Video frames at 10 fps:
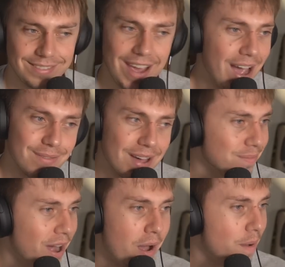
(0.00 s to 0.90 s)
Yeah,
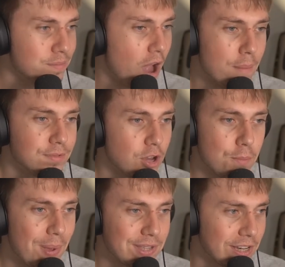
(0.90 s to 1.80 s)
man, I'm so
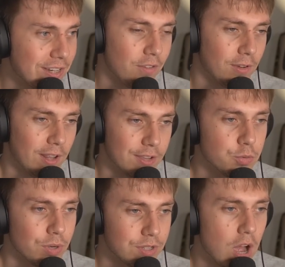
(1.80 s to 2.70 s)
busy. I feel like there's
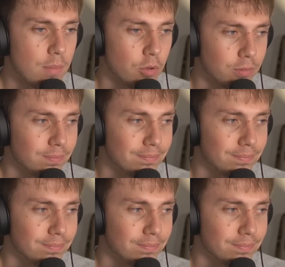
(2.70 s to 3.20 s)
always time though